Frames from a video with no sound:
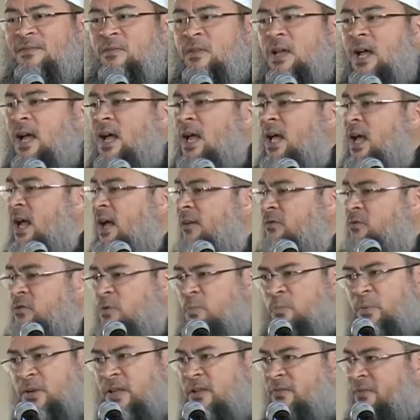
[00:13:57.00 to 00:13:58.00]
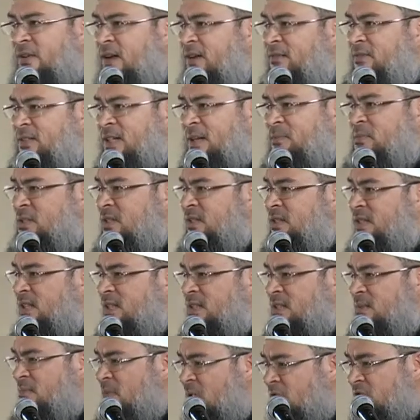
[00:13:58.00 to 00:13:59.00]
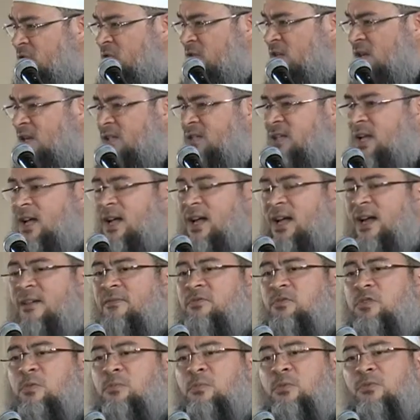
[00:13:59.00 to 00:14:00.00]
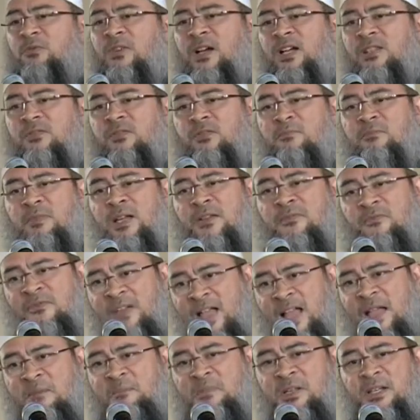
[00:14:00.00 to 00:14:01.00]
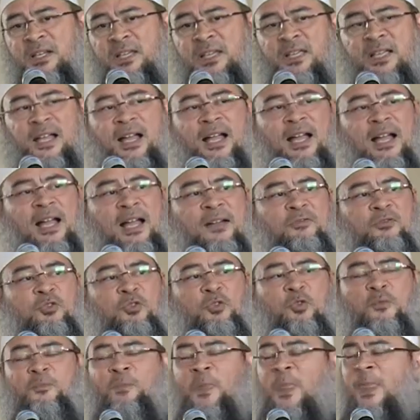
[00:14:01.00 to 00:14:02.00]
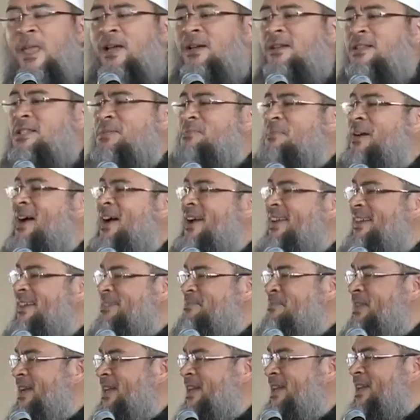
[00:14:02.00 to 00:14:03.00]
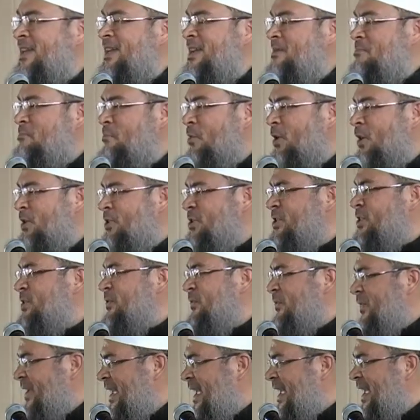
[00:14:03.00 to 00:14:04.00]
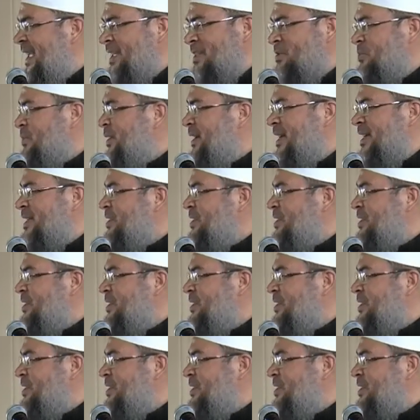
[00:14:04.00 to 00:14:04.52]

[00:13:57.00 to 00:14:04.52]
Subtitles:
I have to pray 5 times a day in the masjid. I have to provide for my family. I have to smile in my boss's face when I